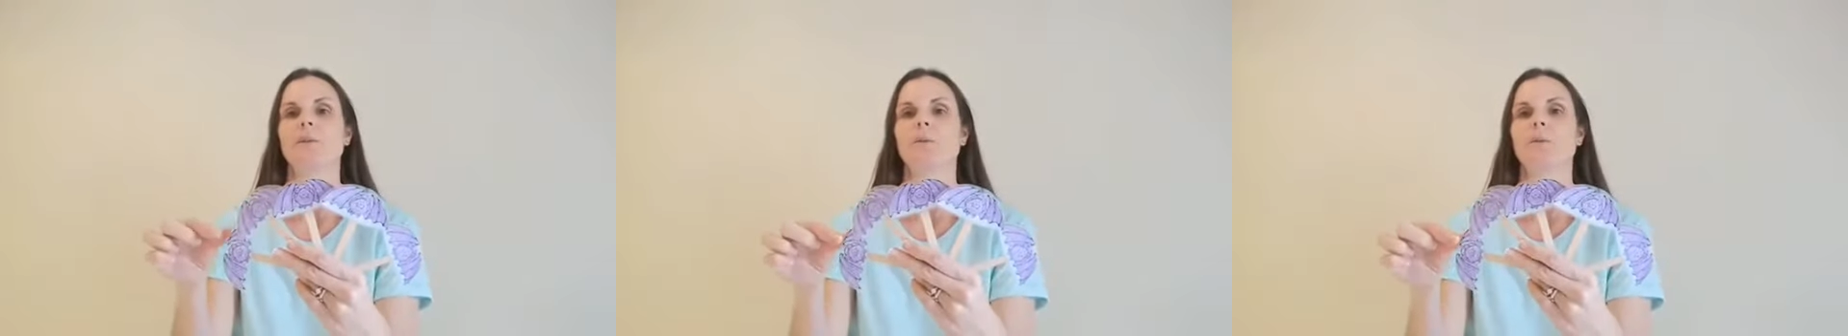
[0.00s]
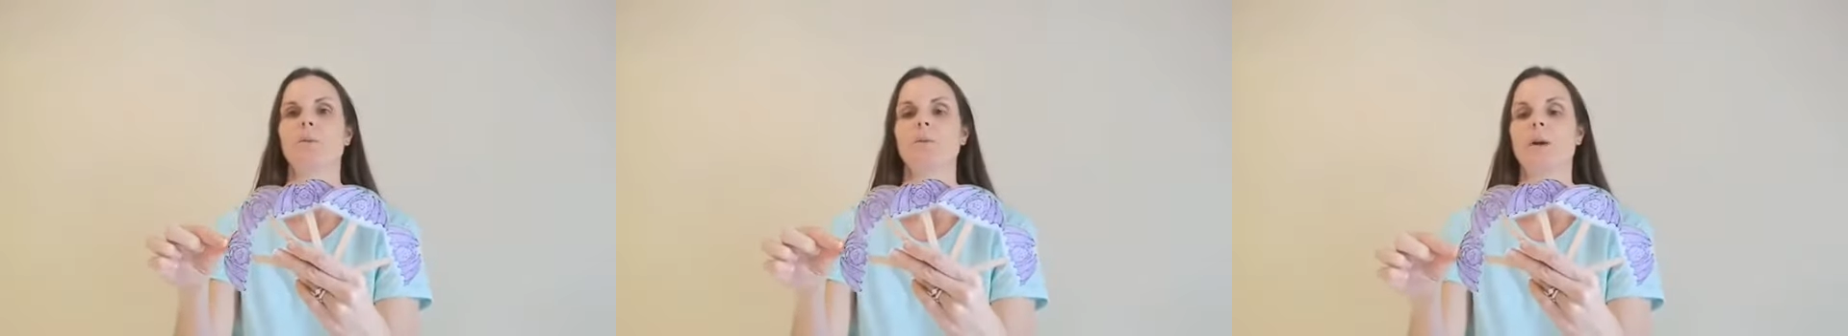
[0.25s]

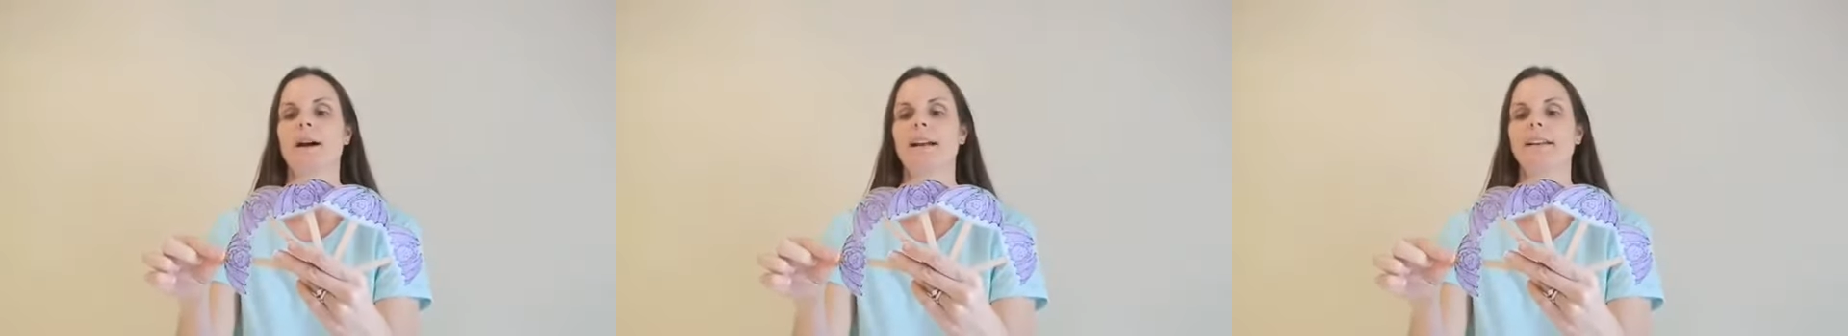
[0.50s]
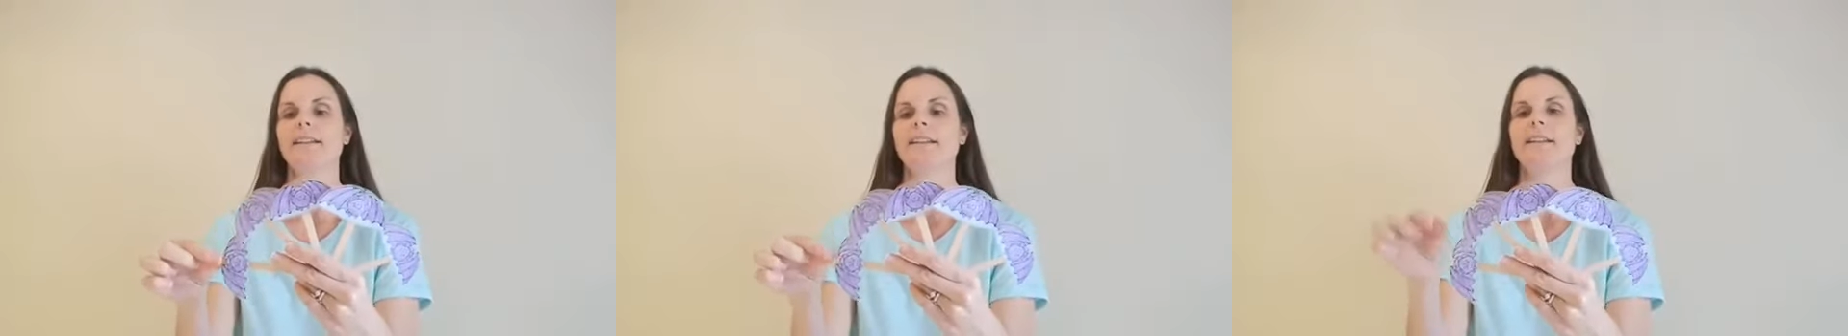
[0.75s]

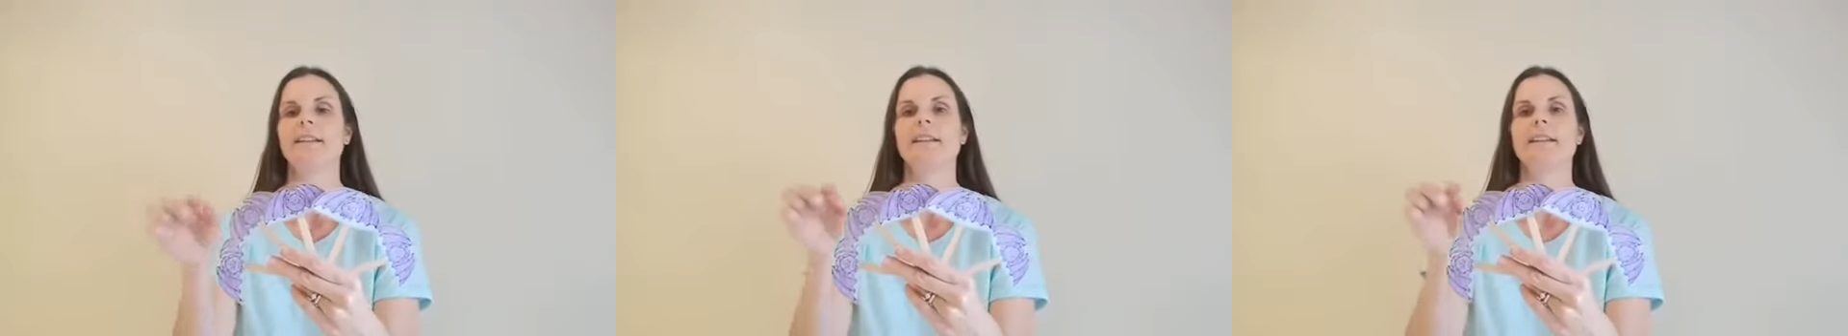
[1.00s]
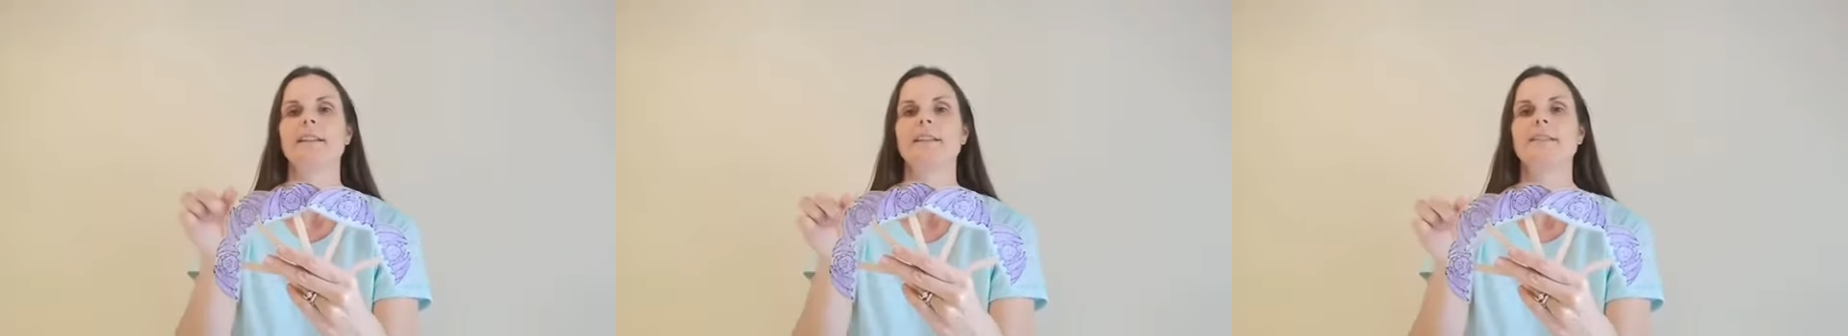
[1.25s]
One,
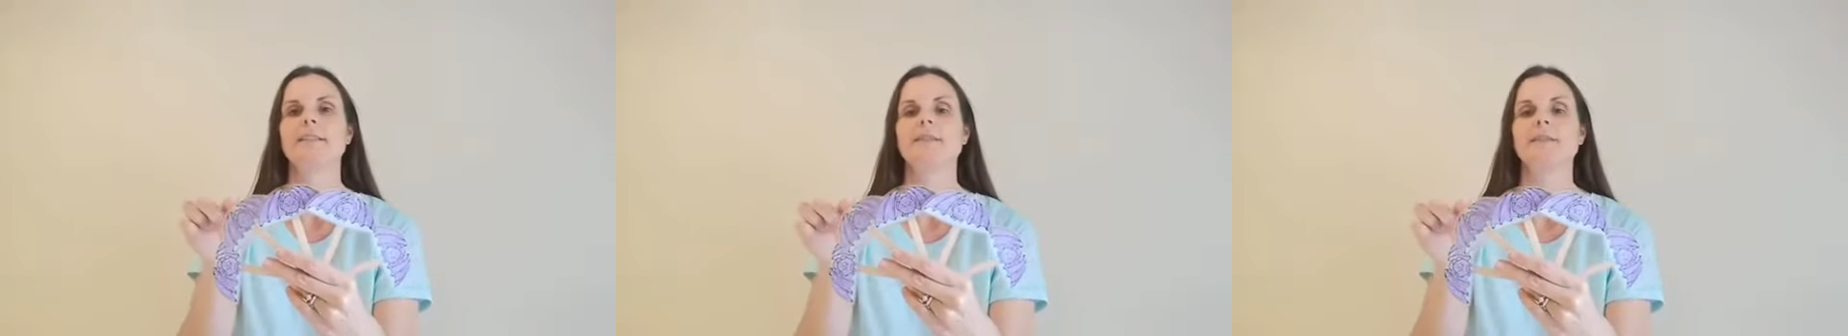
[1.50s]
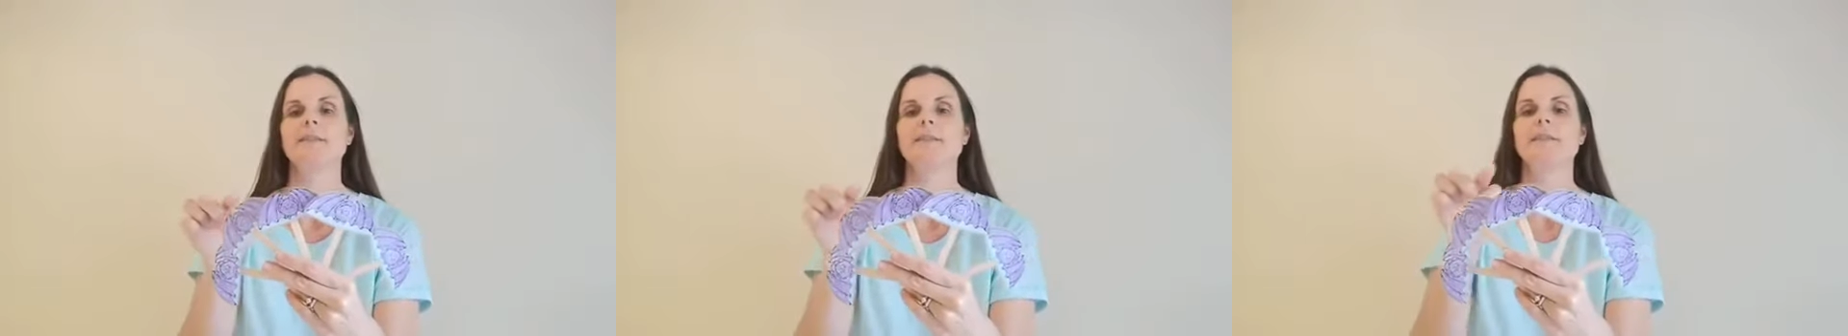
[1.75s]

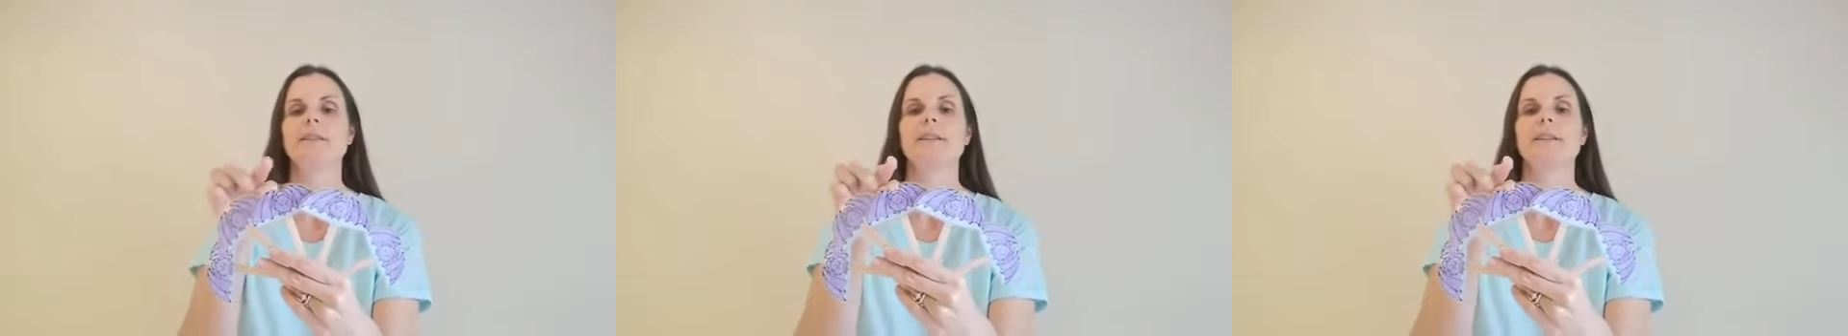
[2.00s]
two,